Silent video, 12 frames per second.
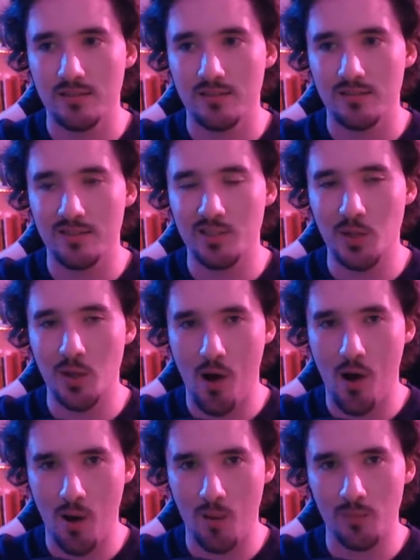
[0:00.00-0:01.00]
do no
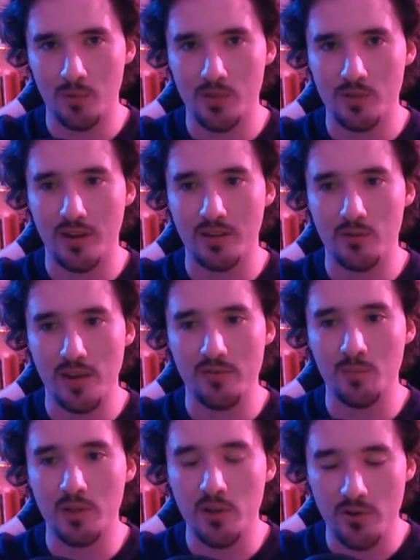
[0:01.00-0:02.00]
harm. Always try and create
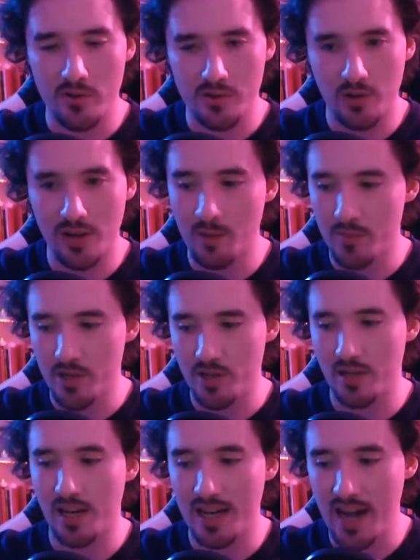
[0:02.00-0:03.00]
from curiosity and not
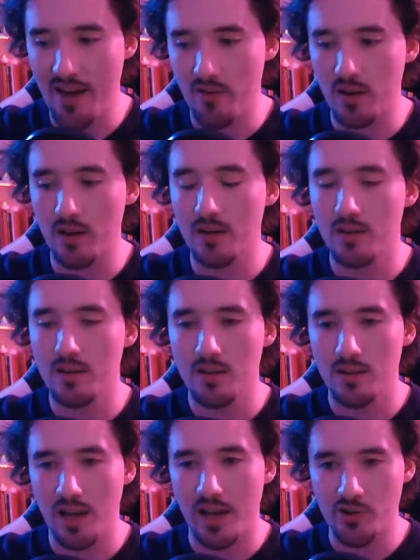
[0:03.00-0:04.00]
ambition.
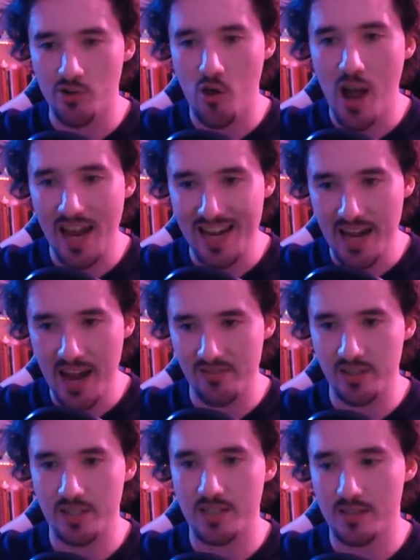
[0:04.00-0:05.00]
I try
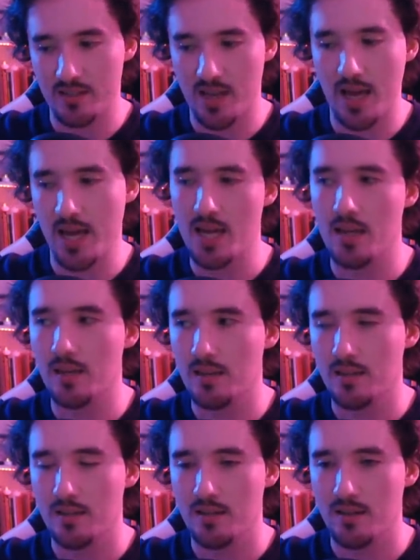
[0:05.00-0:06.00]
never to say
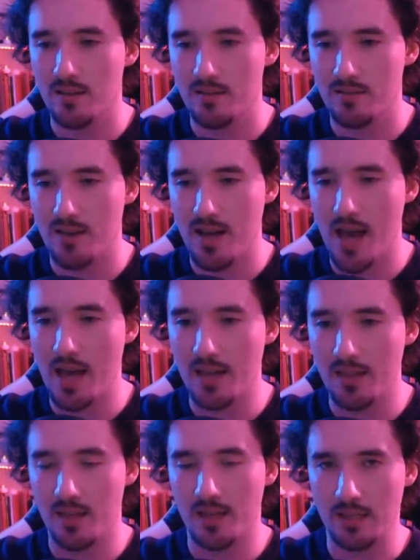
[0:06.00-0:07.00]

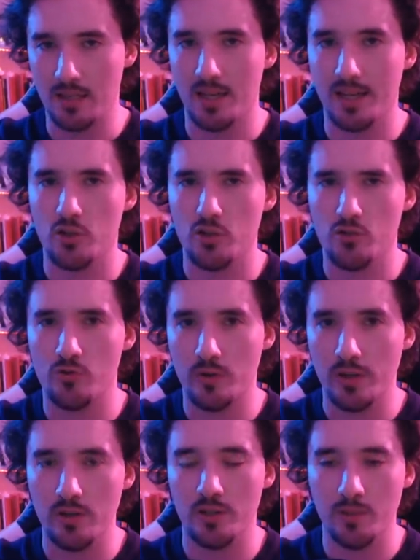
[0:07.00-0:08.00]
anything like truly
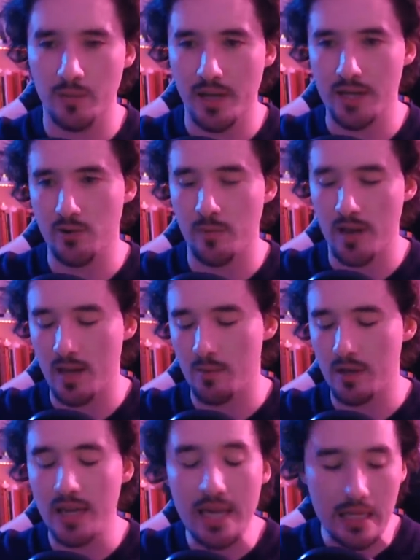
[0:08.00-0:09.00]
condemnatory about
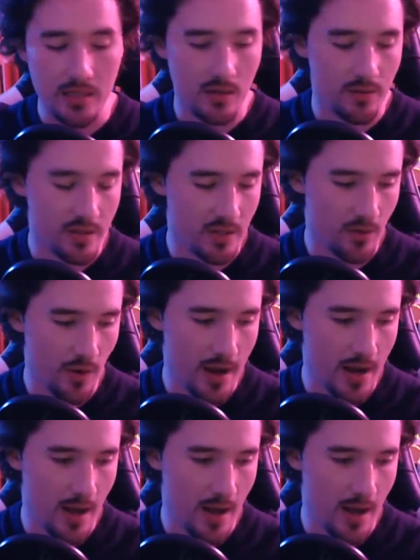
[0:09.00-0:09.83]
anybody. Ian's got this great